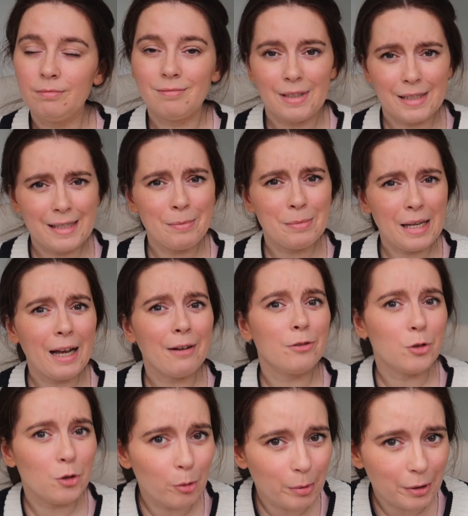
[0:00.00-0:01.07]
They seem to
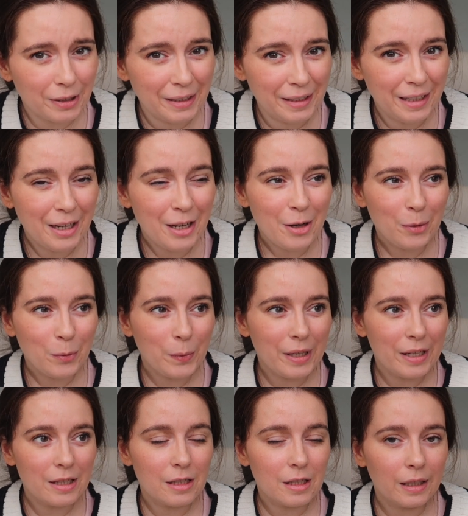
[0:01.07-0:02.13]
have trouble
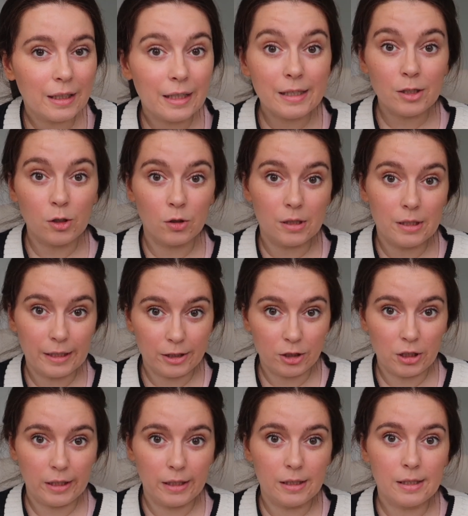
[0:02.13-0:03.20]
with kiss cut sticker
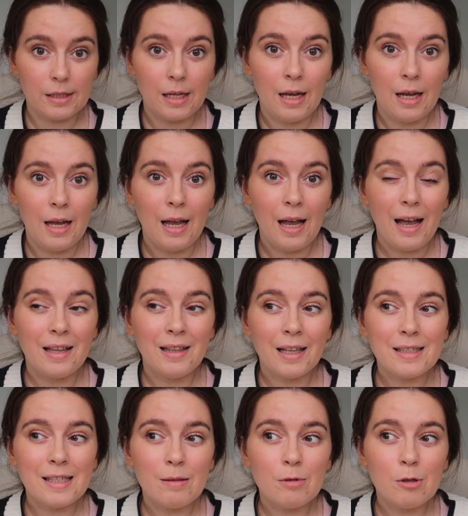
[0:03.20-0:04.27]
sheets, and
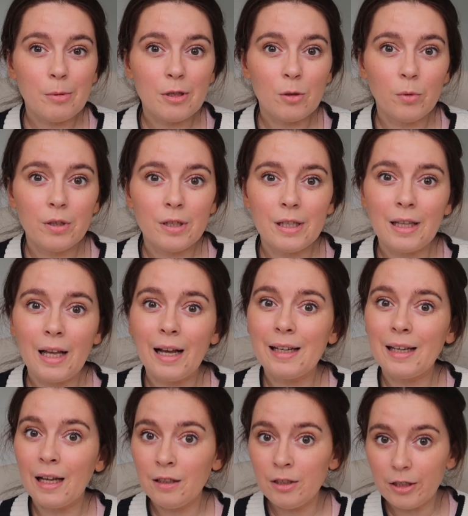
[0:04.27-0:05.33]
that seems to be the one thing that I
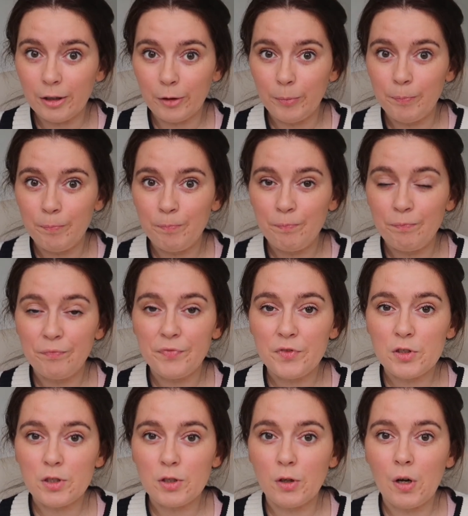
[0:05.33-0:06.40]
can do.
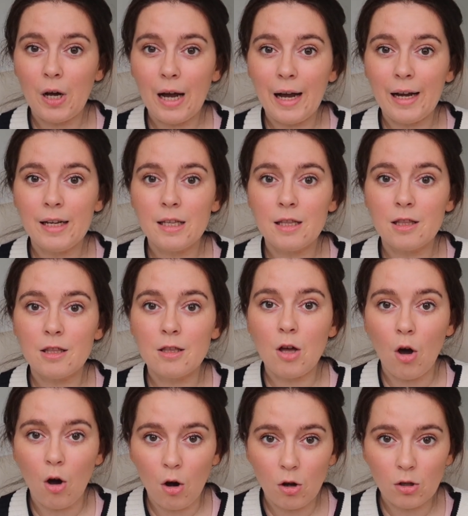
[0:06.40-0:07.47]
So I
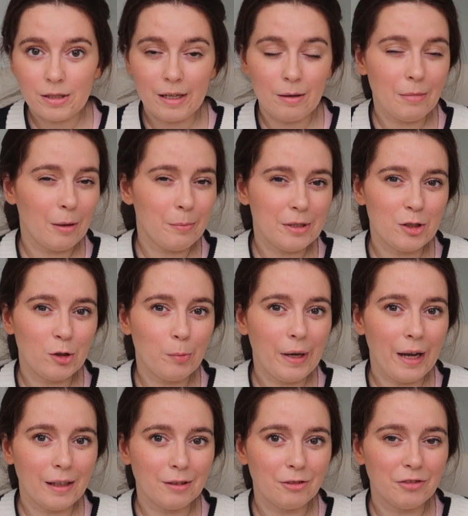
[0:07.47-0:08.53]
thought it might be super
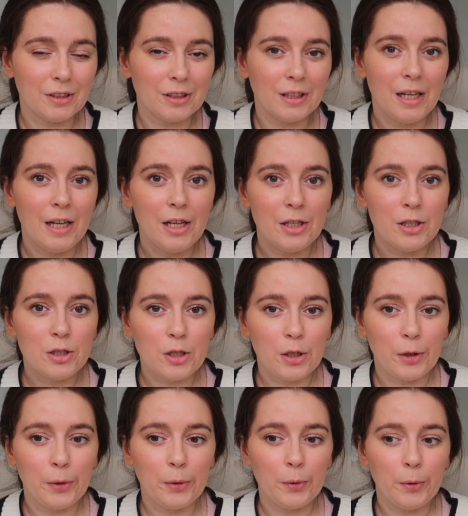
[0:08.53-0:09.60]
helpful
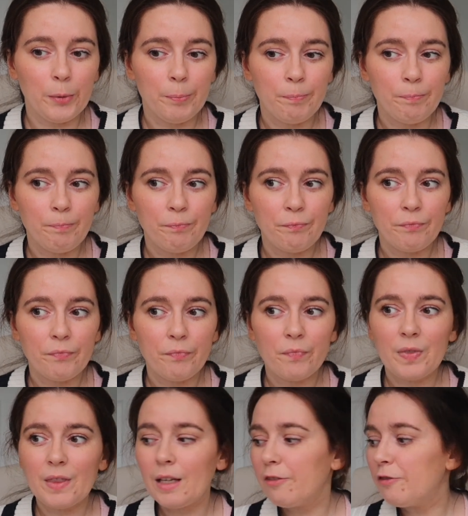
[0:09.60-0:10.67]
to,
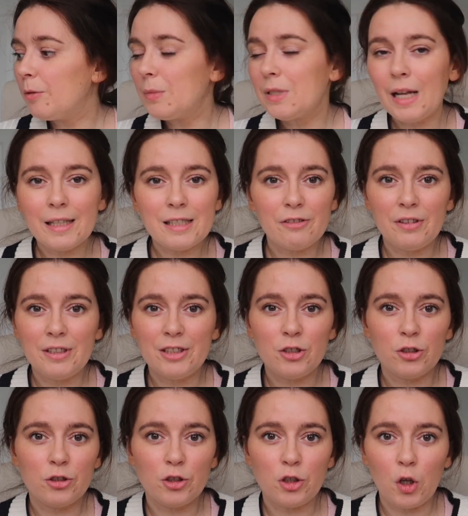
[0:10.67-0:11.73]
from start to finish,
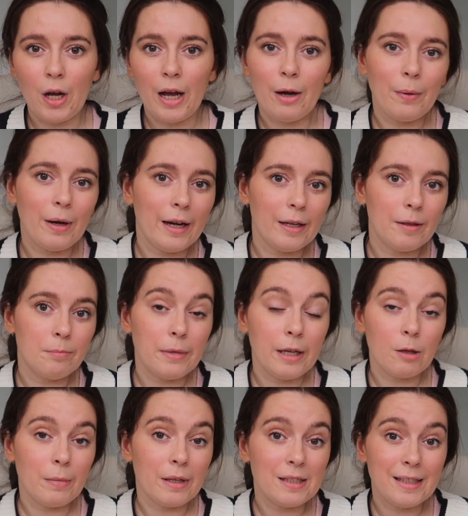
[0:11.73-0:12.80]
just show how I
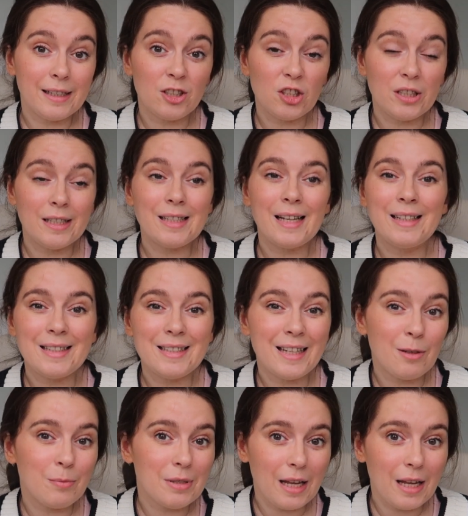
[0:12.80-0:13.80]
make my sticker sheets, any tips